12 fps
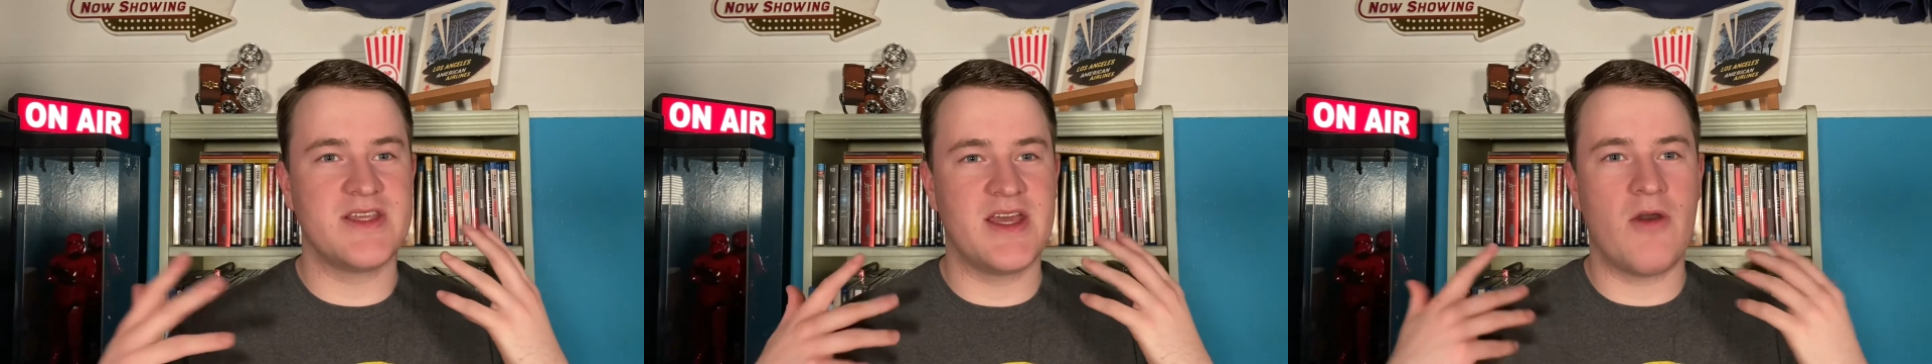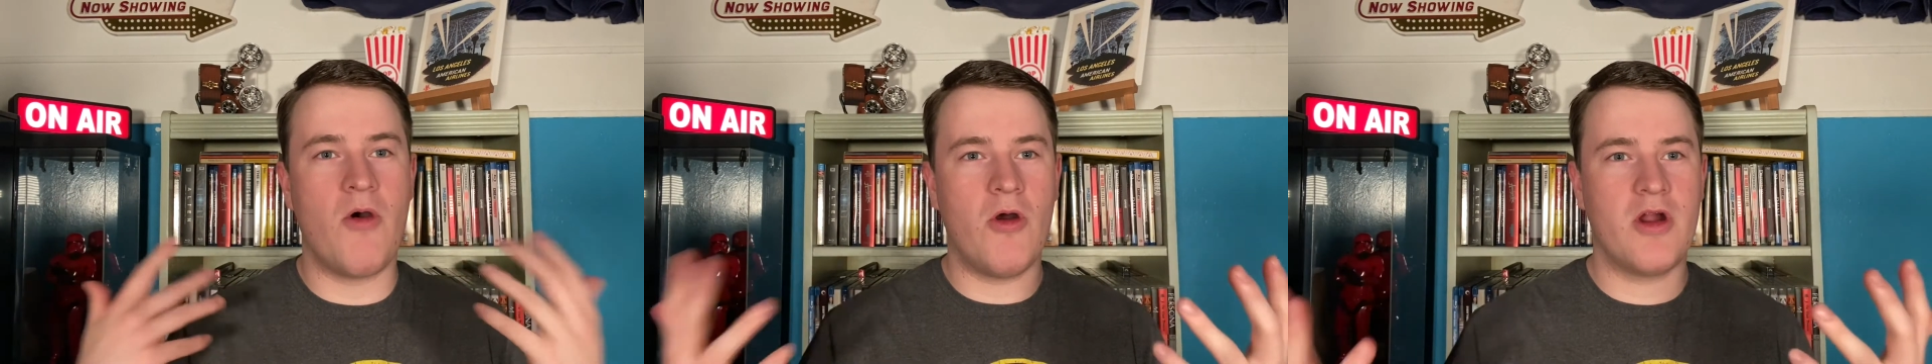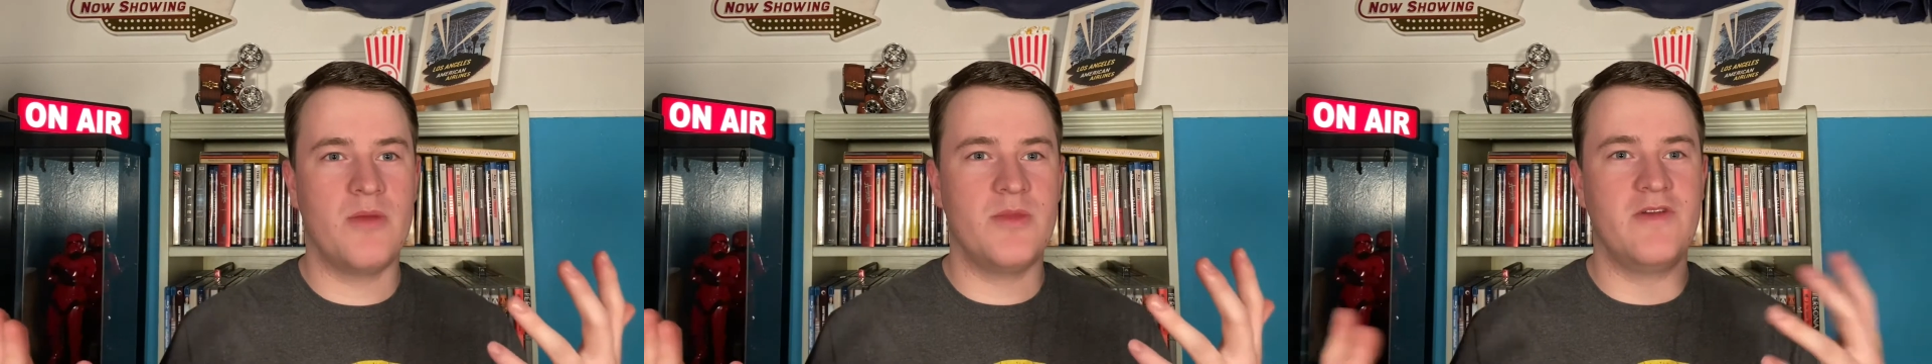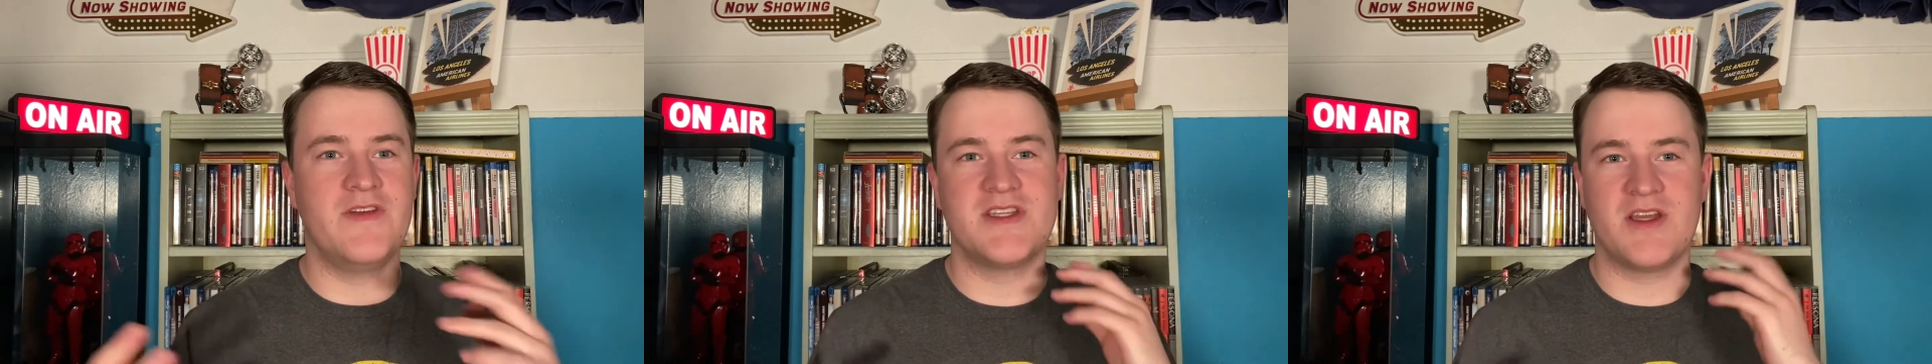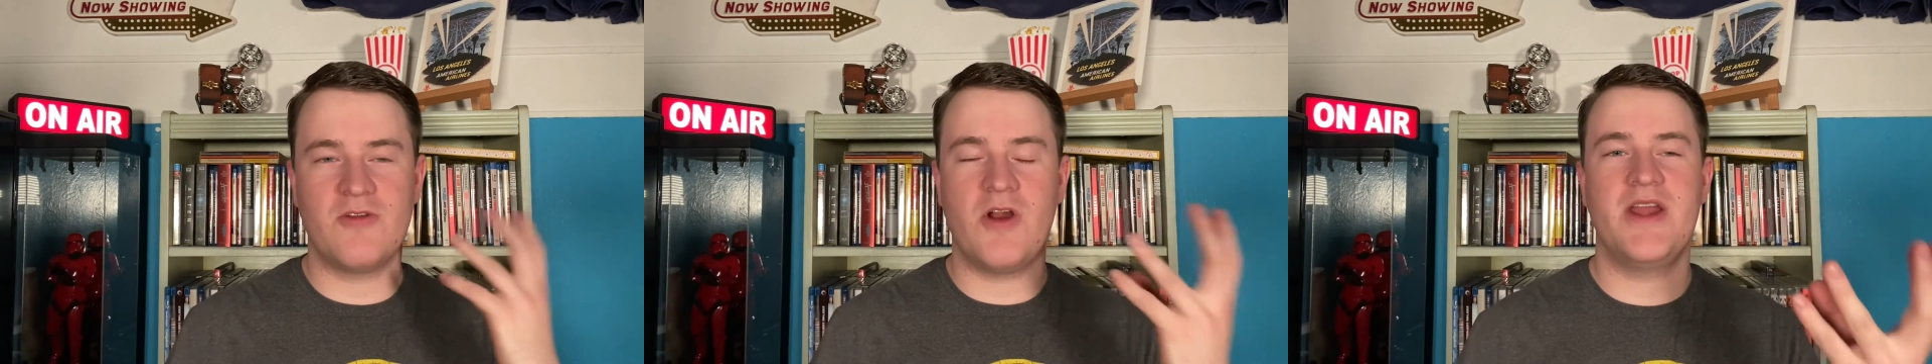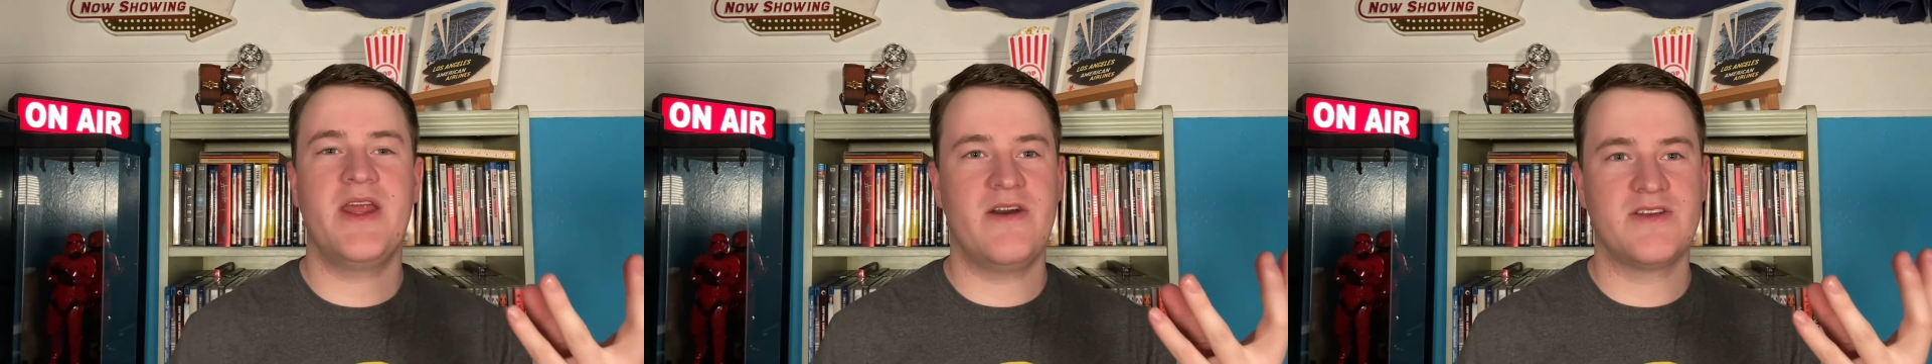like, horror movies and
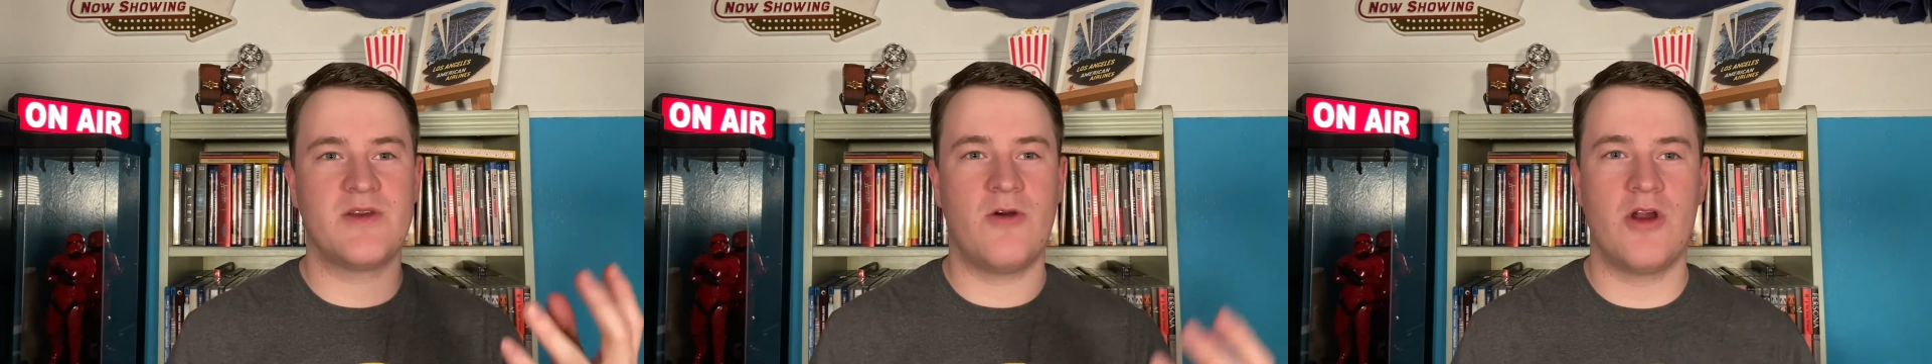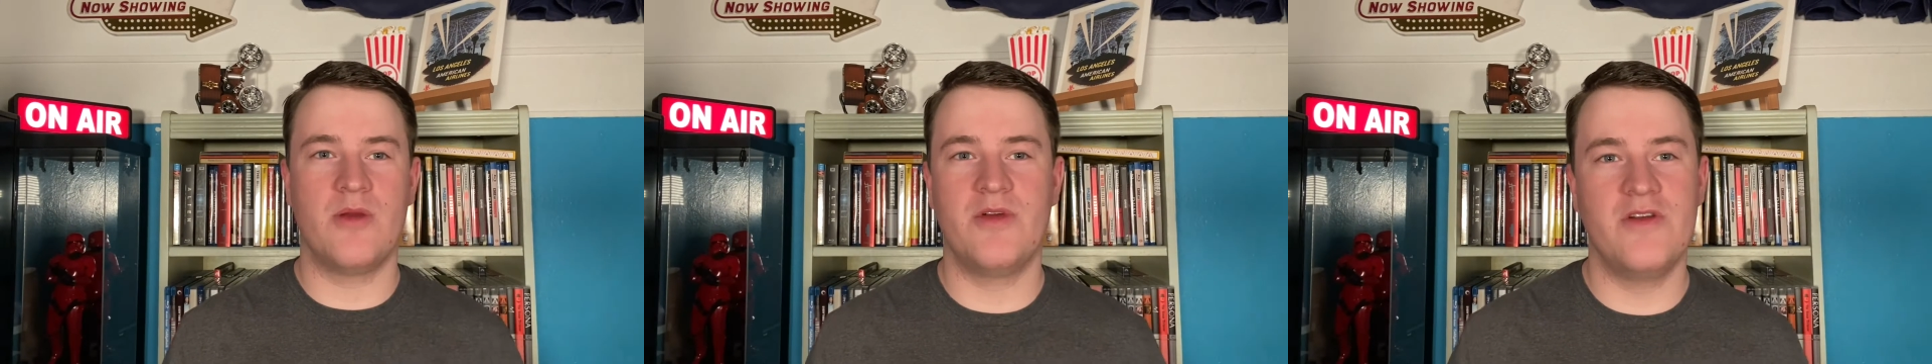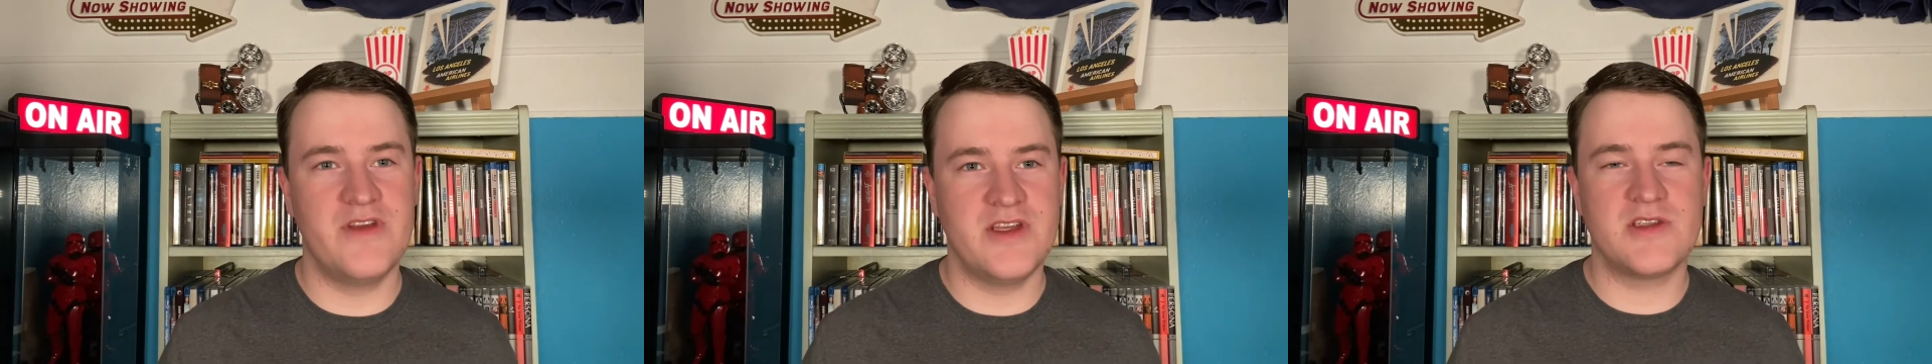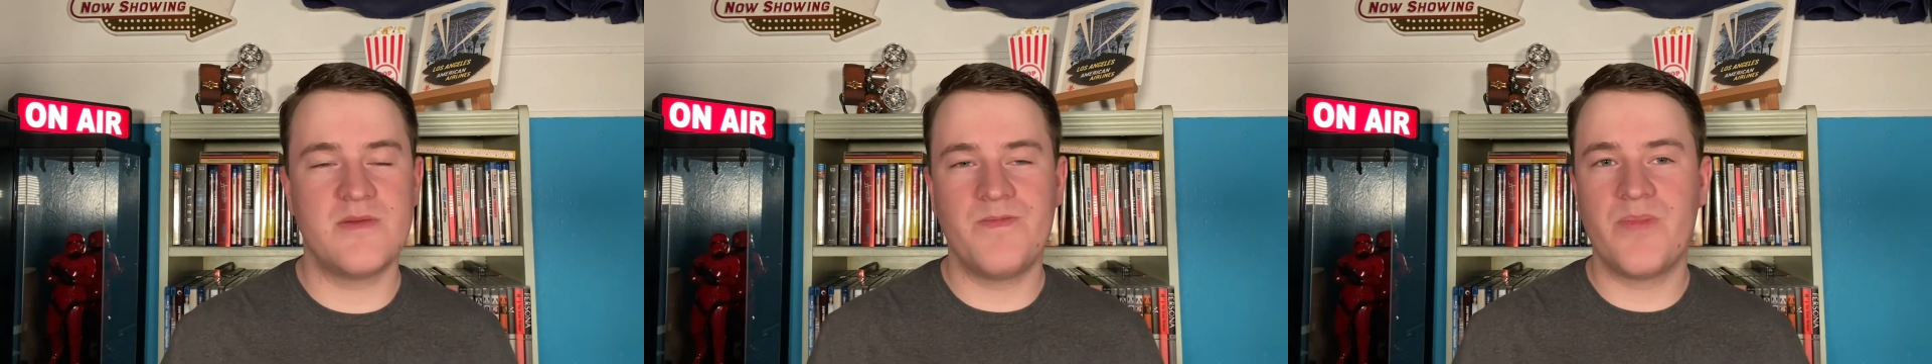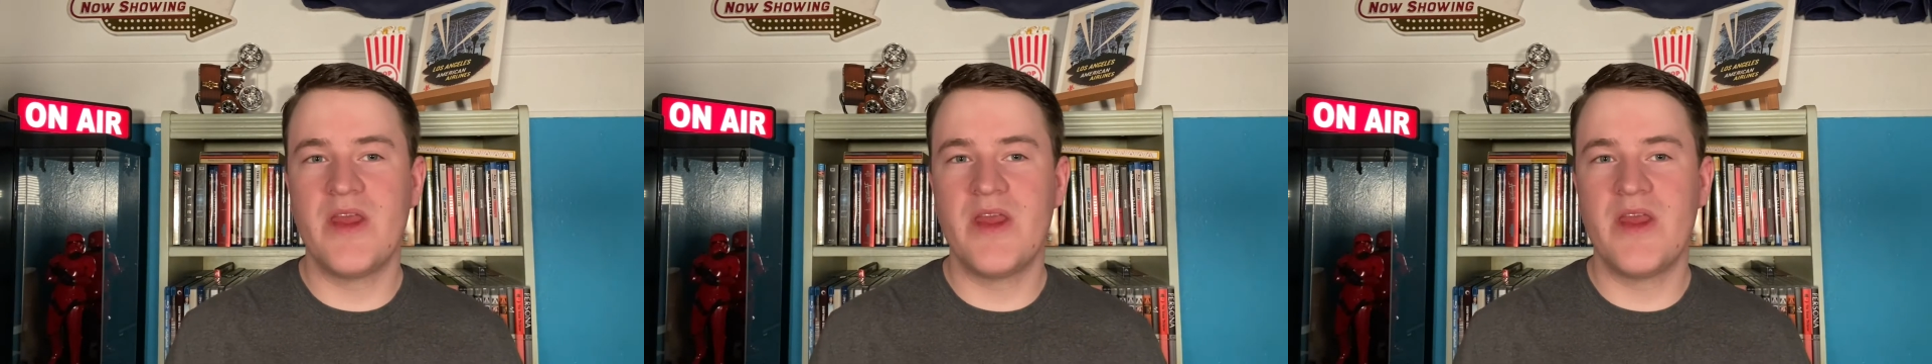grindhouse horror movies.